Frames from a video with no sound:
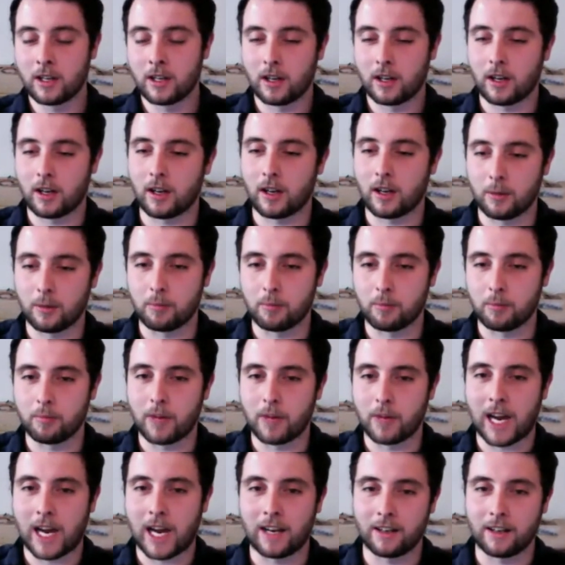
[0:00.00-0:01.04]

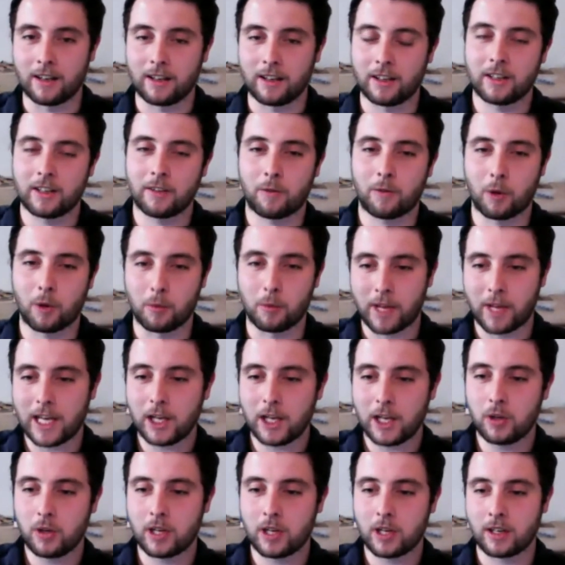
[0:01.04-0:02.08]
Um, and from there
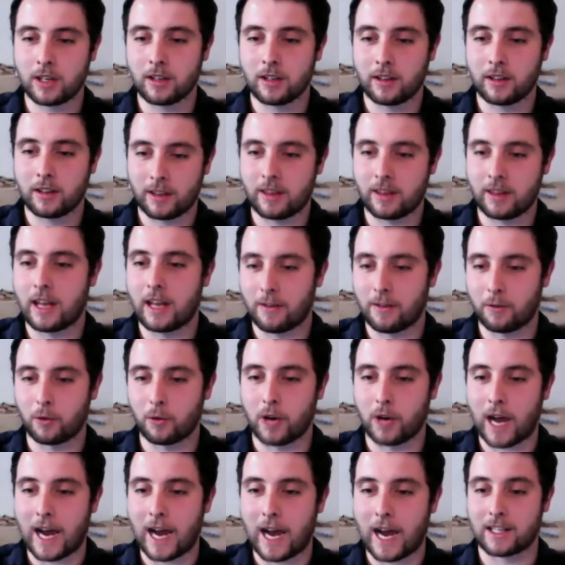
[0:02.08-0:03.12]
you can
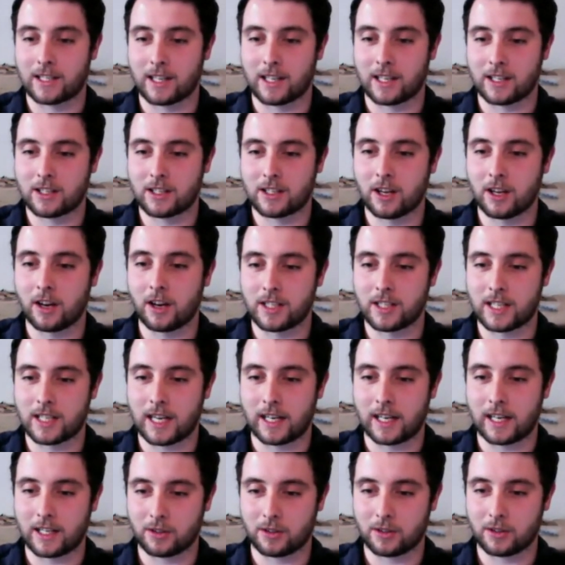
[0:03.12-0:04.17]
therefore access certain
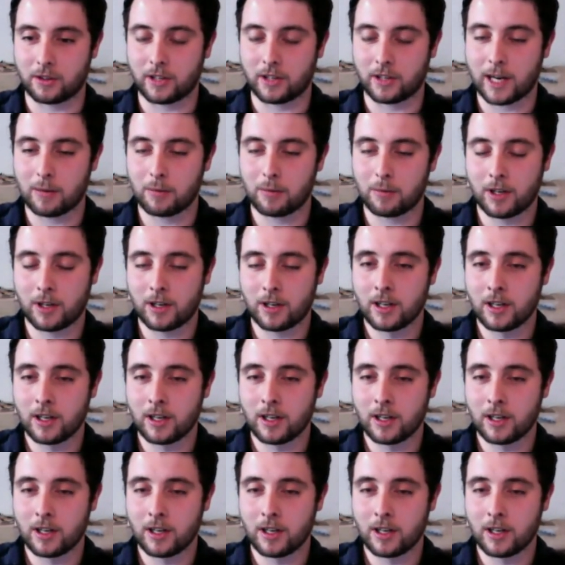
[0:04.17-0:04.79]
settings on your camera.